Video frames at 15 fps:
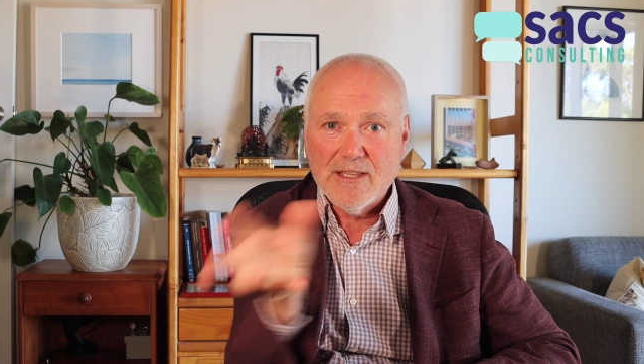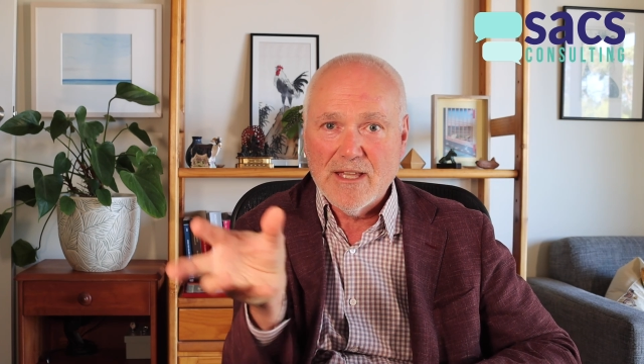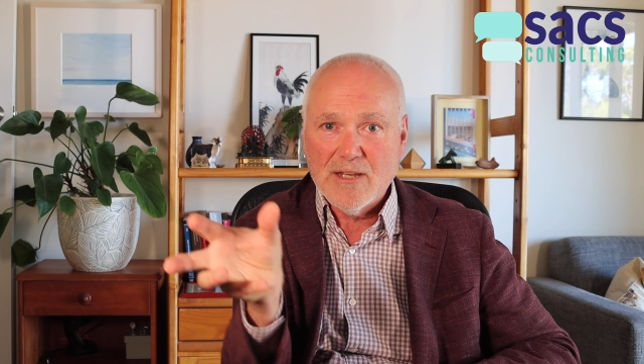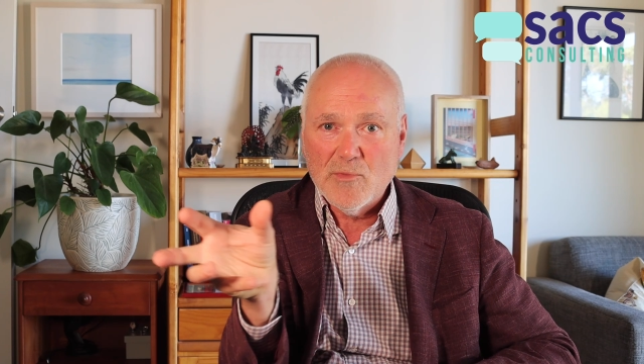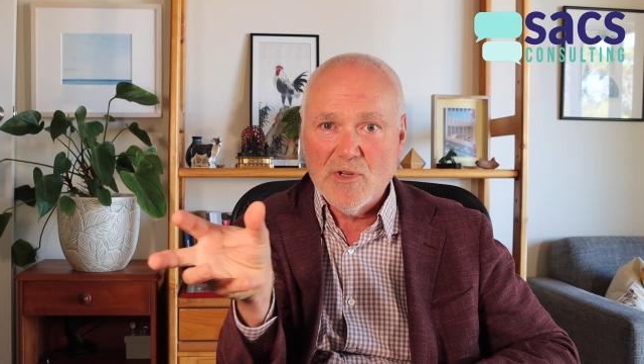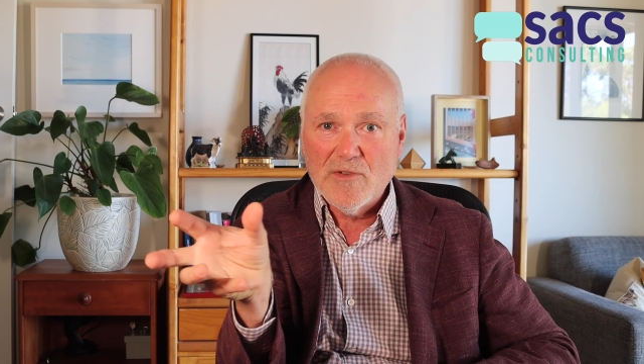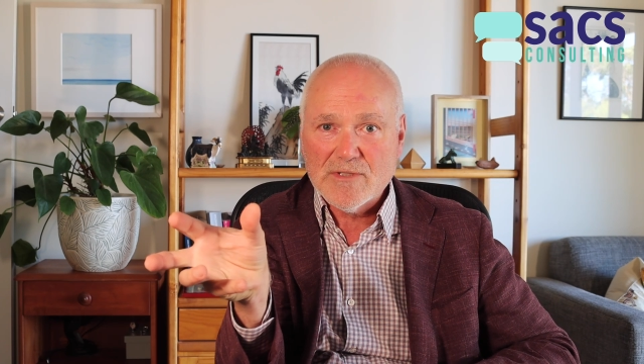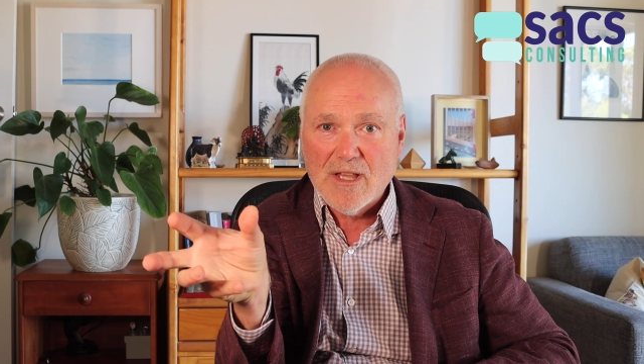and
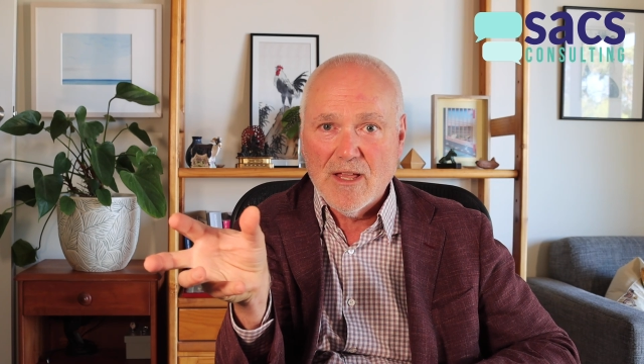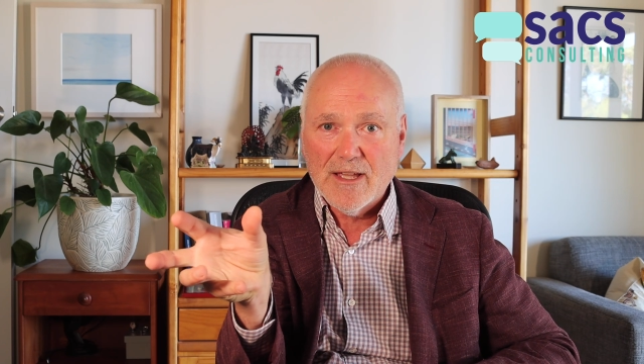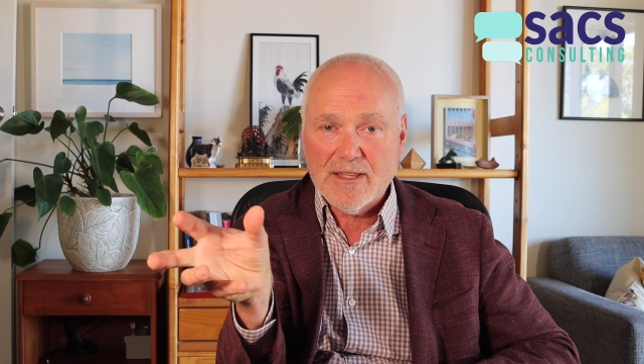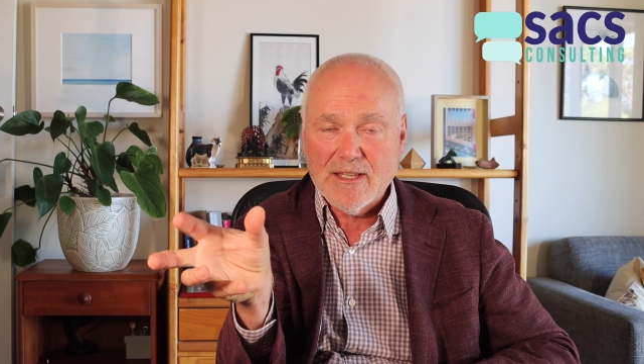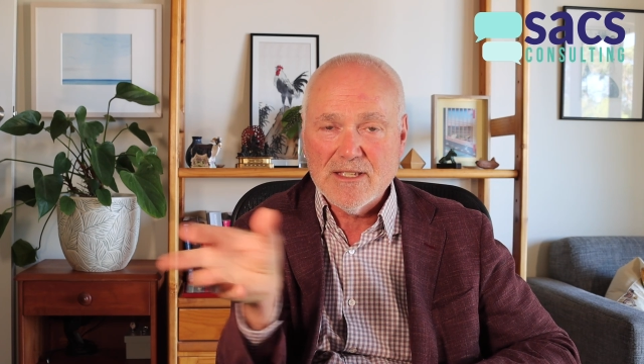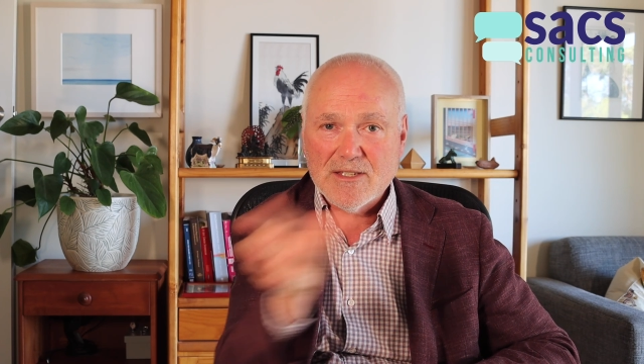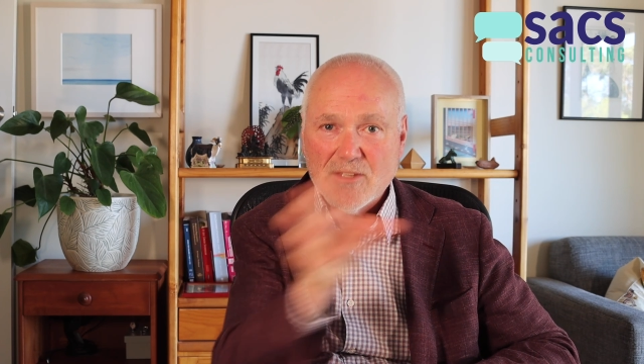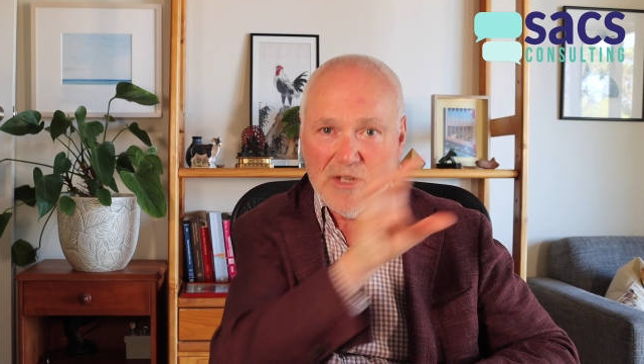then moves like
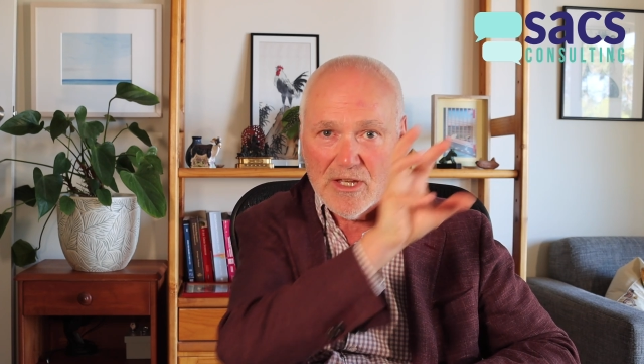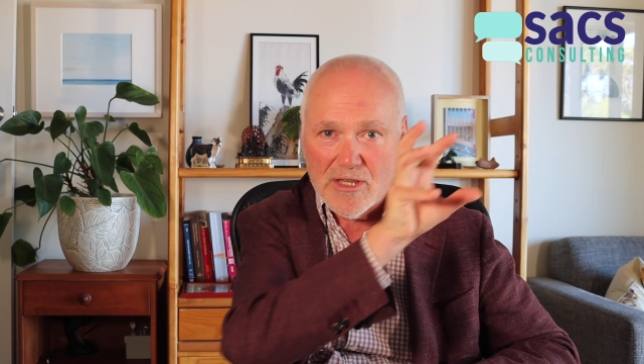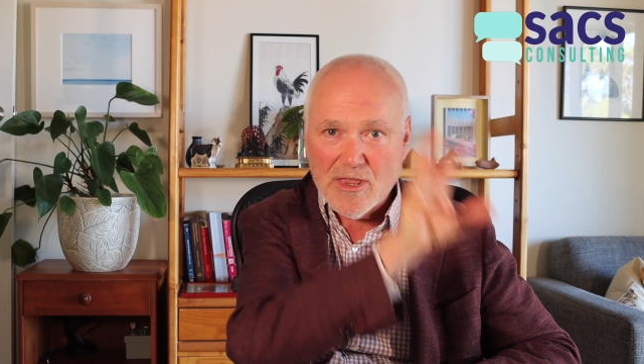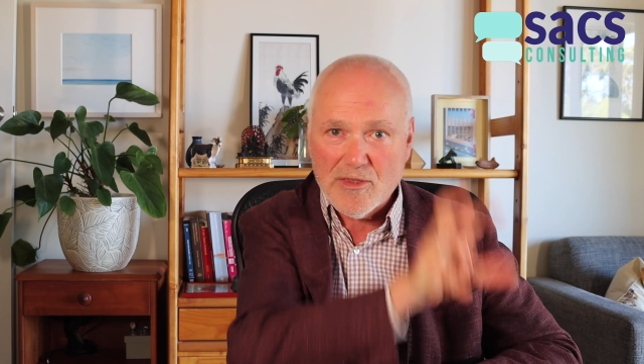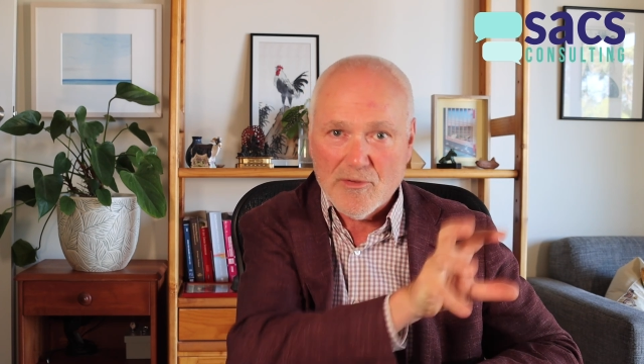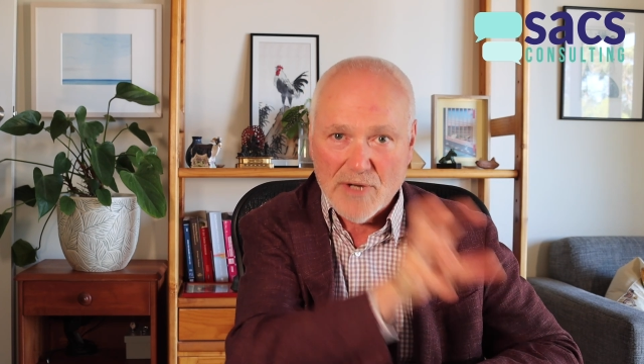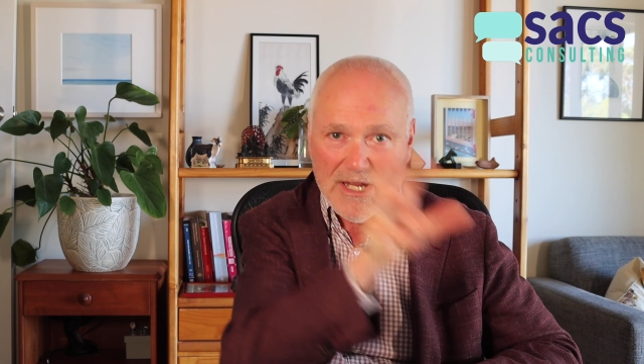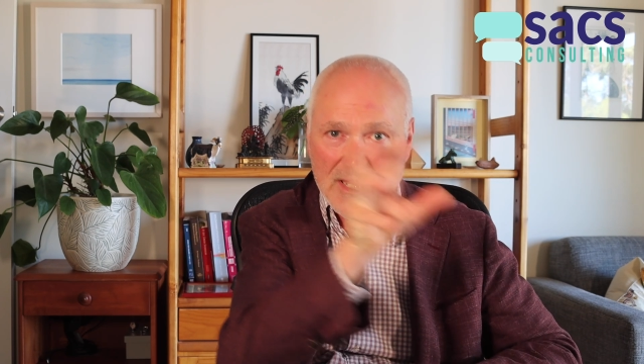this. So you get
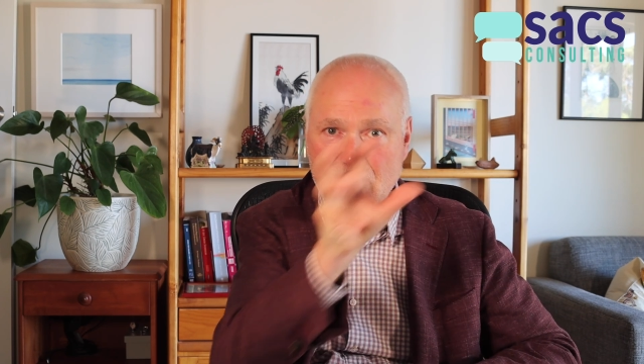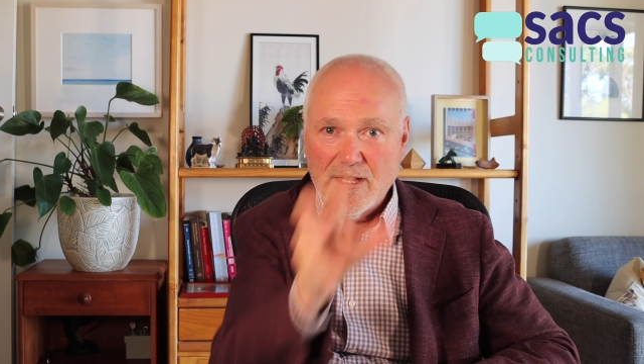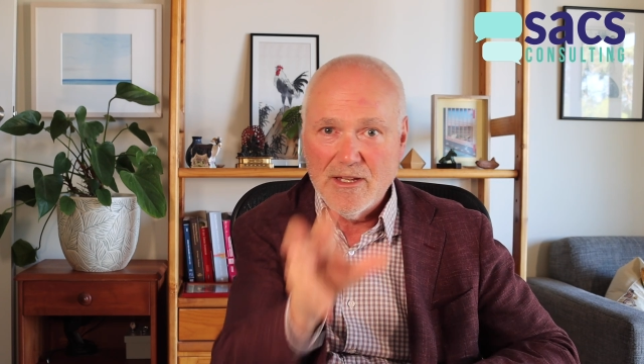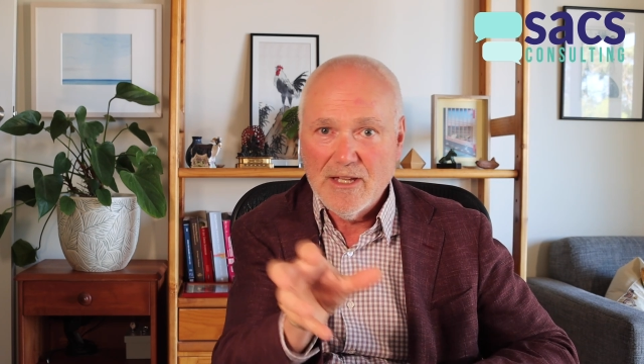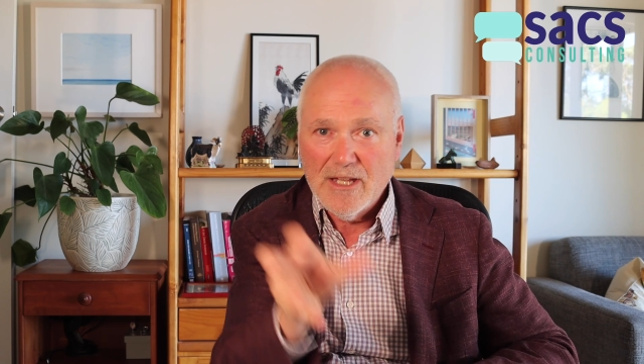3